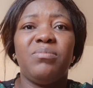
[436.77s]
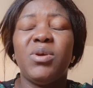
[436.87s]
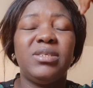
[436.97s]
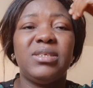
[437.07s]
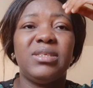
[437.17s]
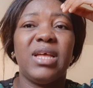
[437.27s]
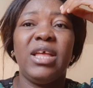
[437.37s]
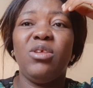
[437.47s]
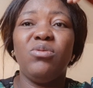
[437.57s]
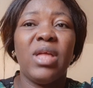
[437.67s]
because
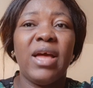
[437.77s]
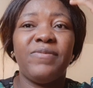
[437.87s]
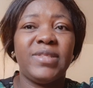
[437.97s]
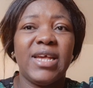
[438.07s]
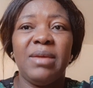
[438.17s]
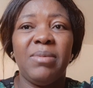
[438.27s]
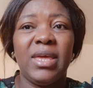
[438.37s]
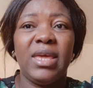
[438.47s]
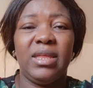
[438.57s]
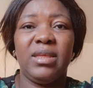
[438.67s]
I don't have time
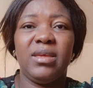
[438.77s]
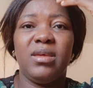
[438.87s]
again.